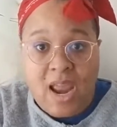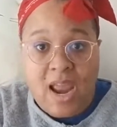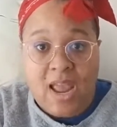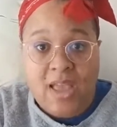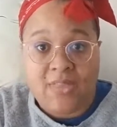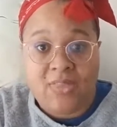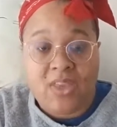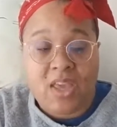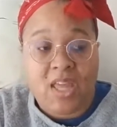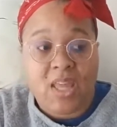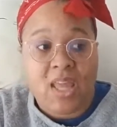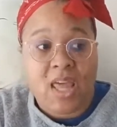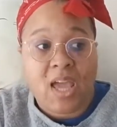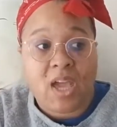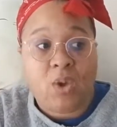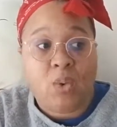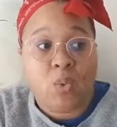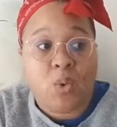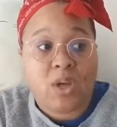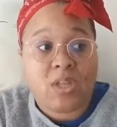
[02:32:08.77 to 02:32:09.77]
And then
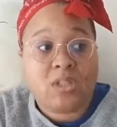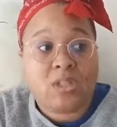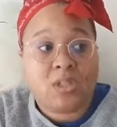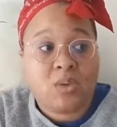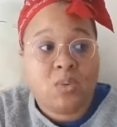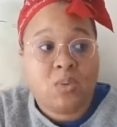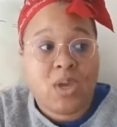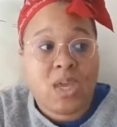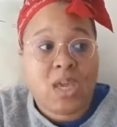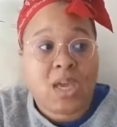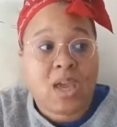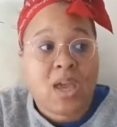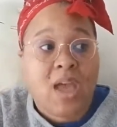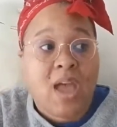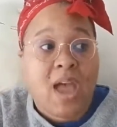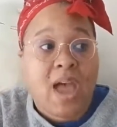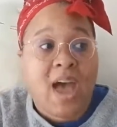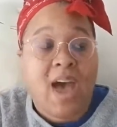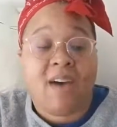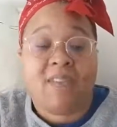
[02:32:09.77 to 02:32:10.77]
once a week
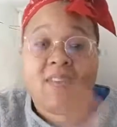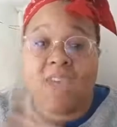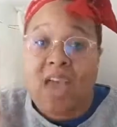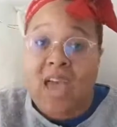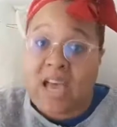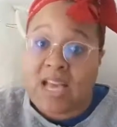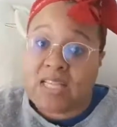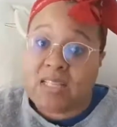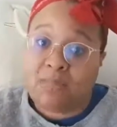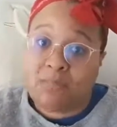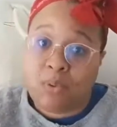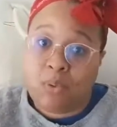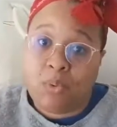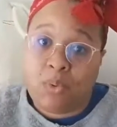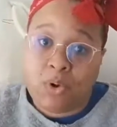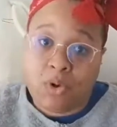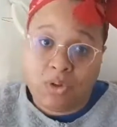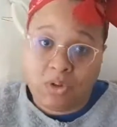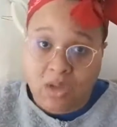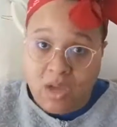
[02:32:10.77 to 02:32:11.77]
have aespa
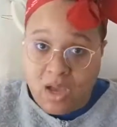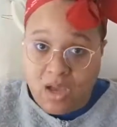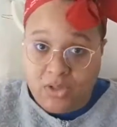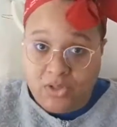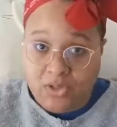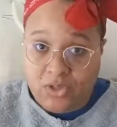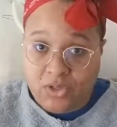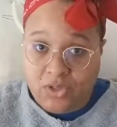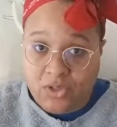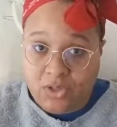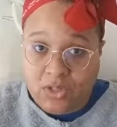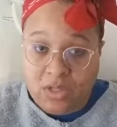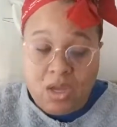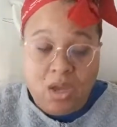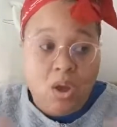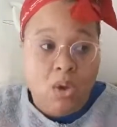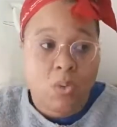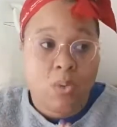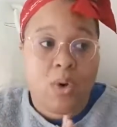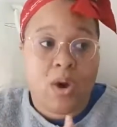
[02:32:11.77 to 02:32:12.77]
World concerts
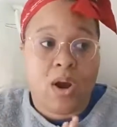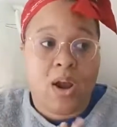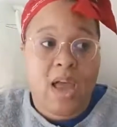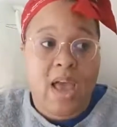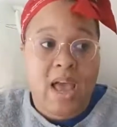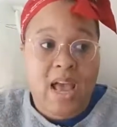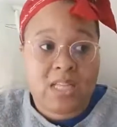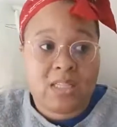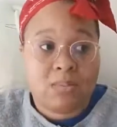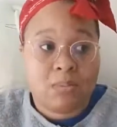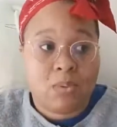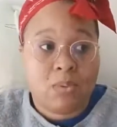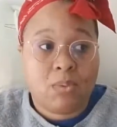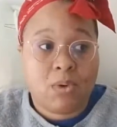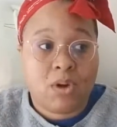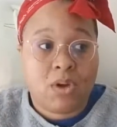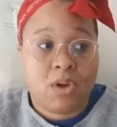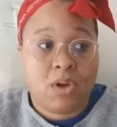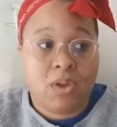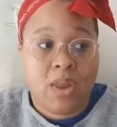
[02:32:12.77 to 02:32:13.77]
where aespa
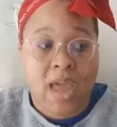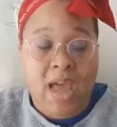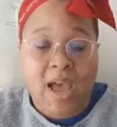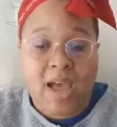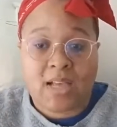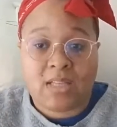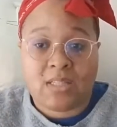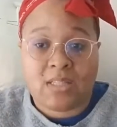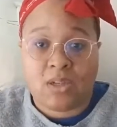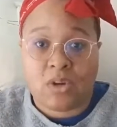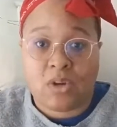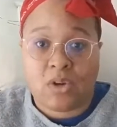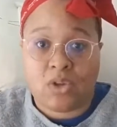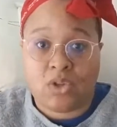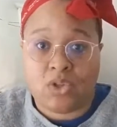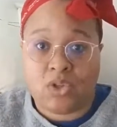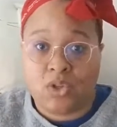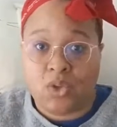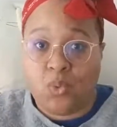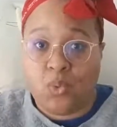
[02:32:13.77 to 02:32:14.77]
World has the
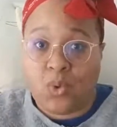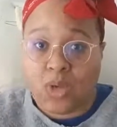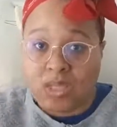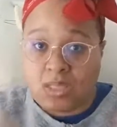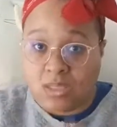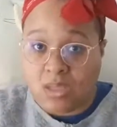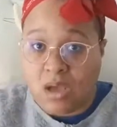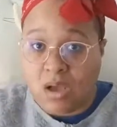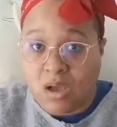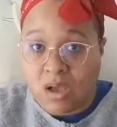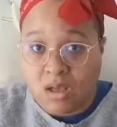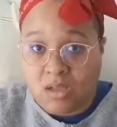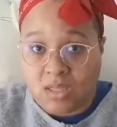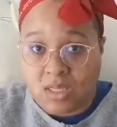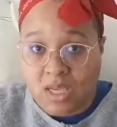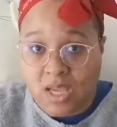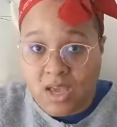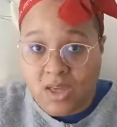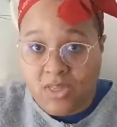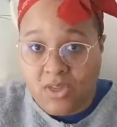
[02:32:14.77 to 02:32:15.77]
girls do one song all
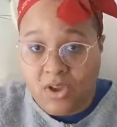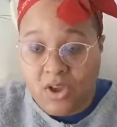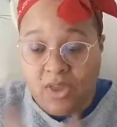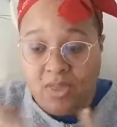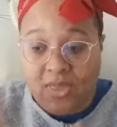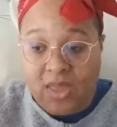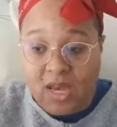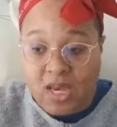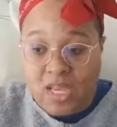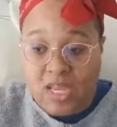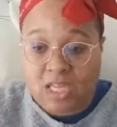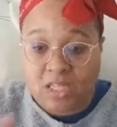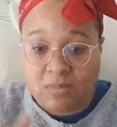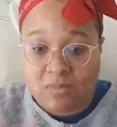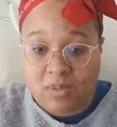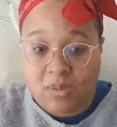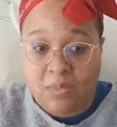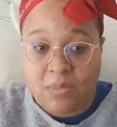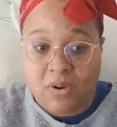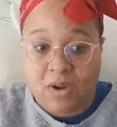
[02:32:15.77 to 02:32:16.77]
together and then each
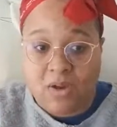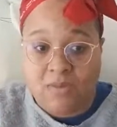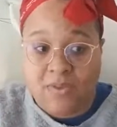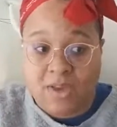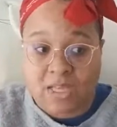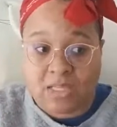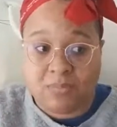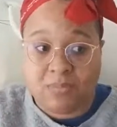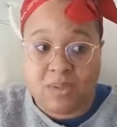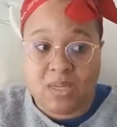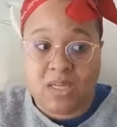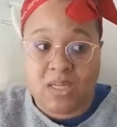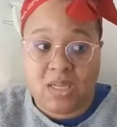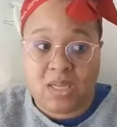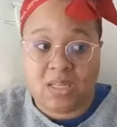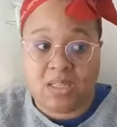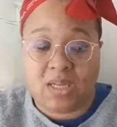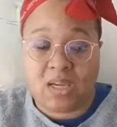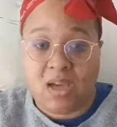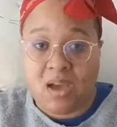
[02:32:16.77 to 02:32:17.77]
member of aespa
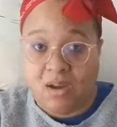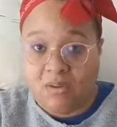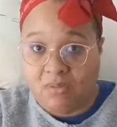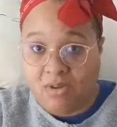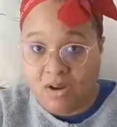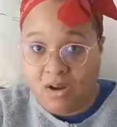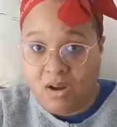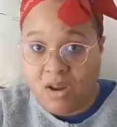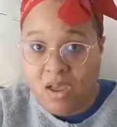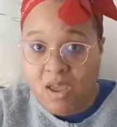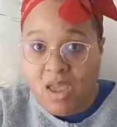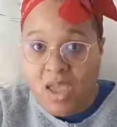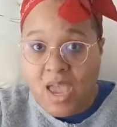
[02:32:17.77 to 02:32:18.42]
does a cover.